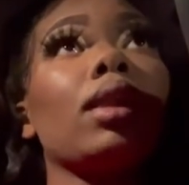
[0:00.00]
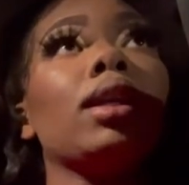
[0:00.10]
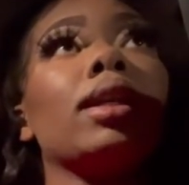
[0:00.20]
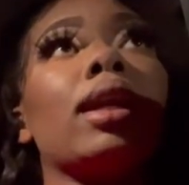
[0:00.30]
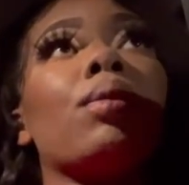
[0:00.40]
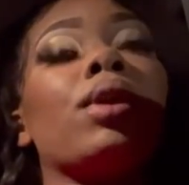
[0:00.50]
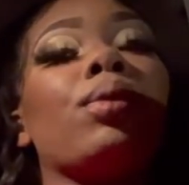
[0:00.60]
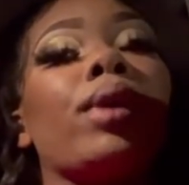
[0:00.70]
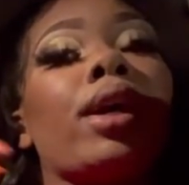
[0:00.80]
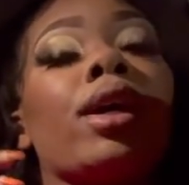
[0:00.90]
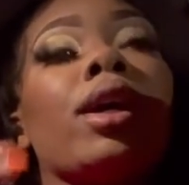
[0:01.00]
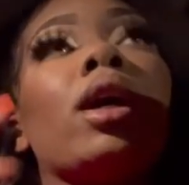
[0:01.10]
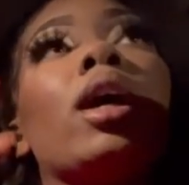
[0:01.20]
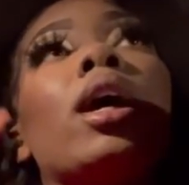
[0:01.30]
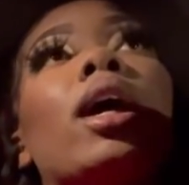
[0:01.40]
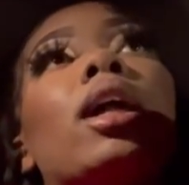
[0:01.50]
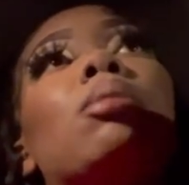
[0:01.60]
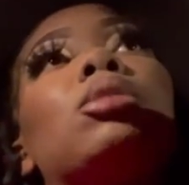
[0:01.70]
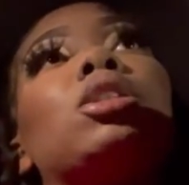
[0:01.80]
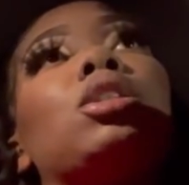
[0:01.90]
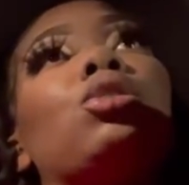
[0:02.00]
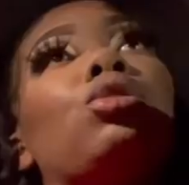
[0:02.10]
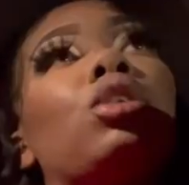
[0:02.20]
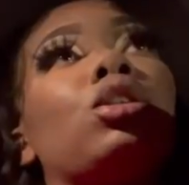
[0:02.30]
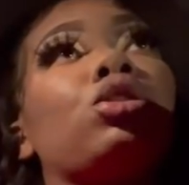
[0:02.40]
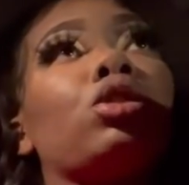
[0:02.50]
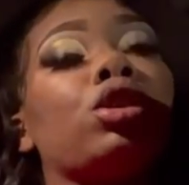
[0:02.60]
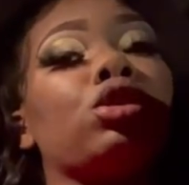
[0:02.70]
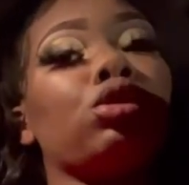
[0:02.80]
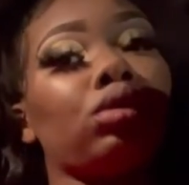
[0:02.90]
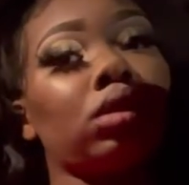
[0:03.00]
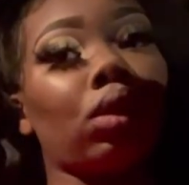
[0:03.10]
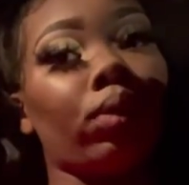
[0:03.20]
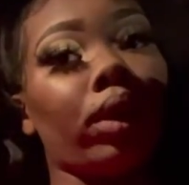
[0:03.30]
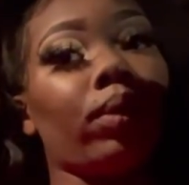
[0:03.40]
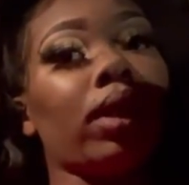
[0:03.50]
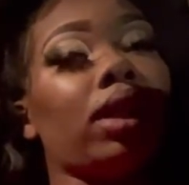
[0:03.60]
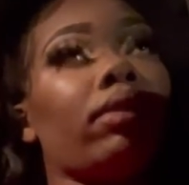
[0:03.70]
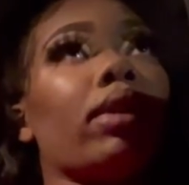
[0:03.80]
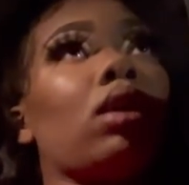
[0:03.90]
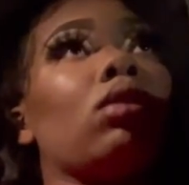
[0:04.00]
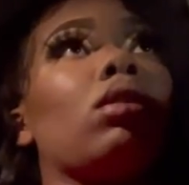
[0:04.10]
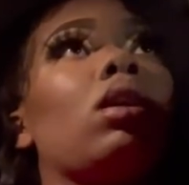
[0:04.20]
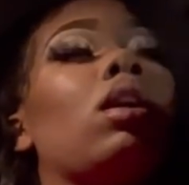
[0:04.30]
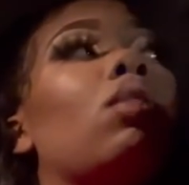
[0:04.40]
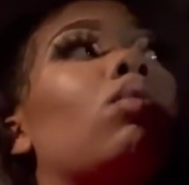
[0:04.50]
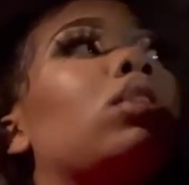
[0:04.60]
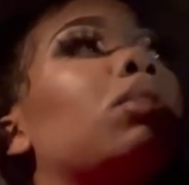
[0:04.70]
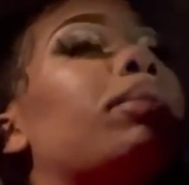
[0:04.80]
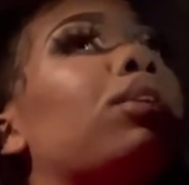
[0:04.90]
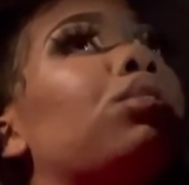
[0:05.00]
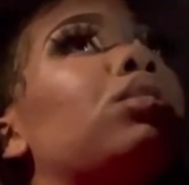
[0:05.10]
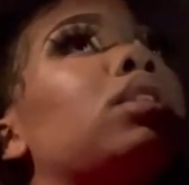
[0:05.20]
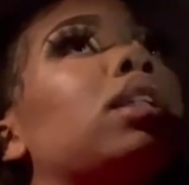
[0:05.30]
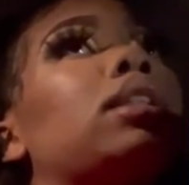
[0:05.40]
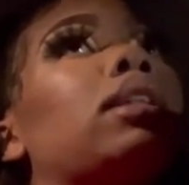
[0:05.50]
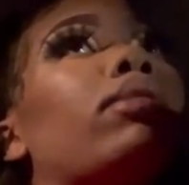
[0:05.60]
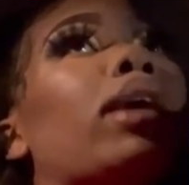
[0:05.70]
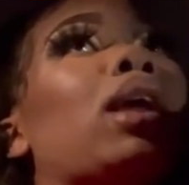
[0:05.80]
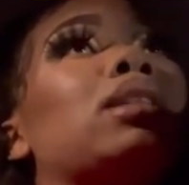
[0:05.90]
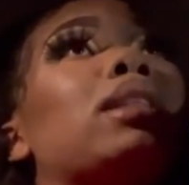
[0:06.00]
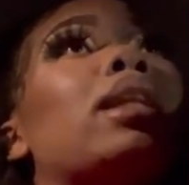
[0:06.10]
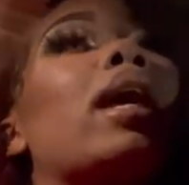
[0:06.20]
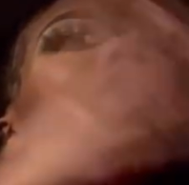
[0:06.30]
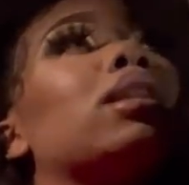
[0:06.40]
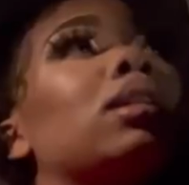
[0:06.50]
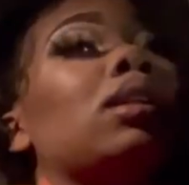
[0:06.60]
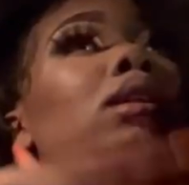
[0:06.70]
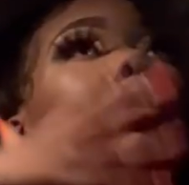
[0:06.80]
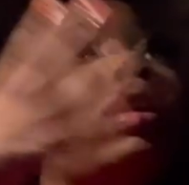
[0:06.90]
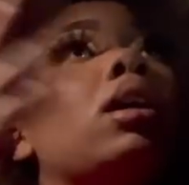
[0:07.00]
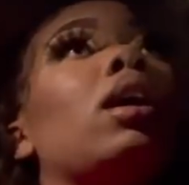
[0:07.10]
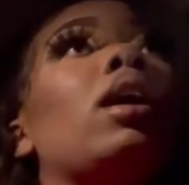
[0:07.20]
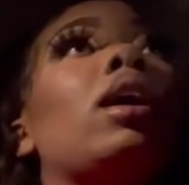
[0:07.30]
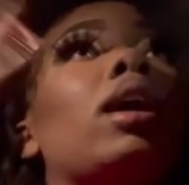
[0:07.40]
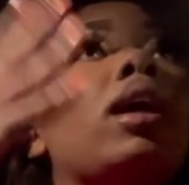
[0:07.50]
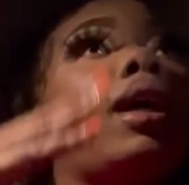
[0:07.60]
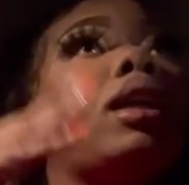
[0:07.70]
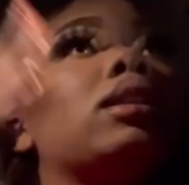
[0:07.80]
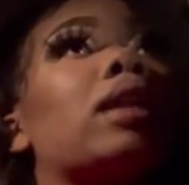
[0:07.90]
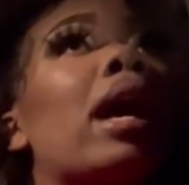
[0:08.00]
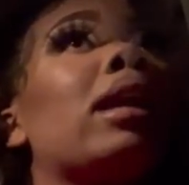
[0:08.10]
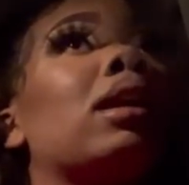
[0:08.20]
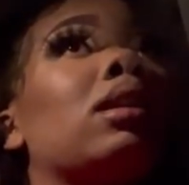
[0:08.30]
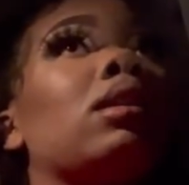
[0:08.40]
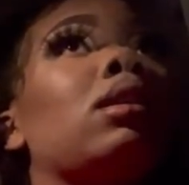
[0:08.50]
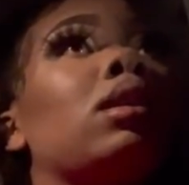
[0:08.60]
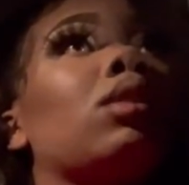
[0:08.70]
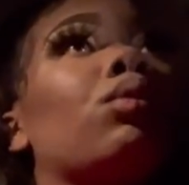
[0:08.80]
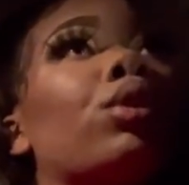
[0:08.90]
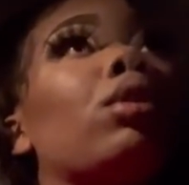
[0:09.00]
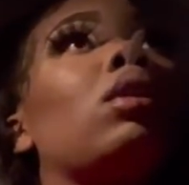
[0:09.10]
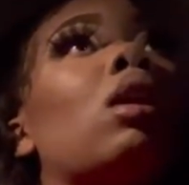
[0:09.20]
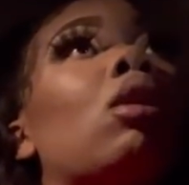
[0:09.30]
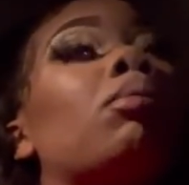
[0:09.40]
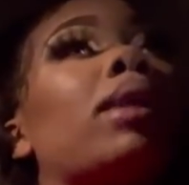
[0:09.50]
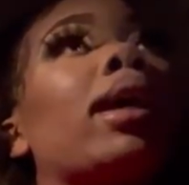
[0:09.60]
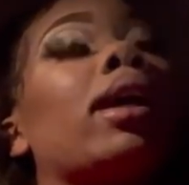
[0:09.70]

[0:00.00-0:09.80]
that I wanna wear. And I'm just doing a traditional sew-in with Levo. The bundles, because in Vegas they like the exotic look, real long black